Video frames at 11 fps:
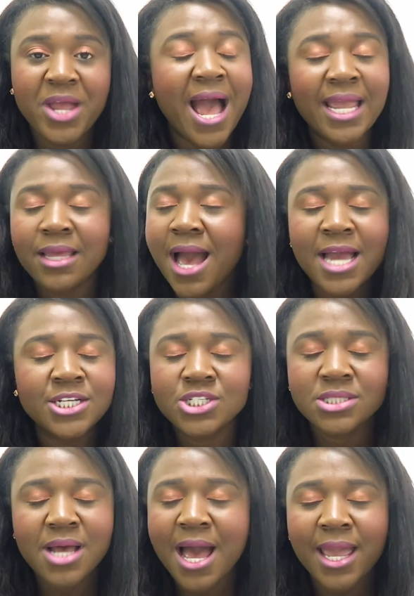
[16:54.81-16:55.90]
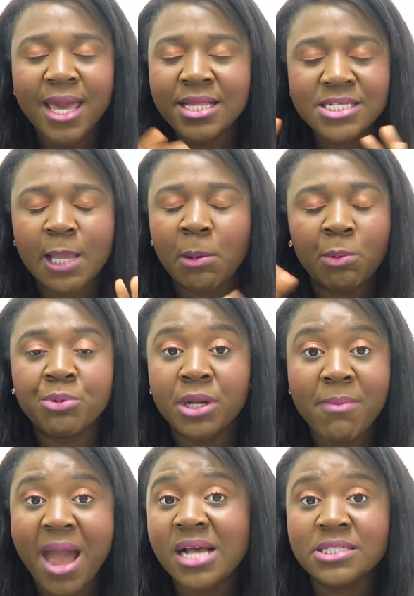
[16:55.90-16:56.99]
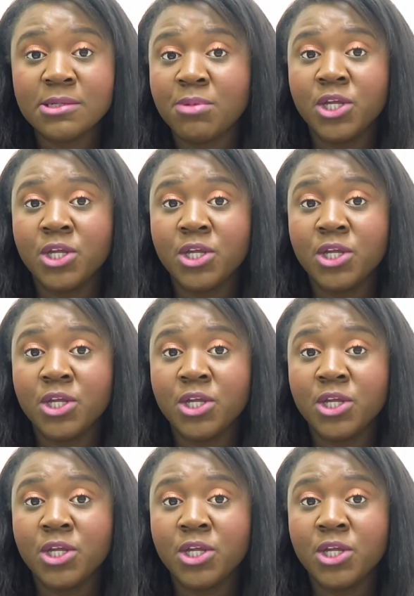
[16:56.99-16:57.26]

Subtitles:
I can't take people putting magazine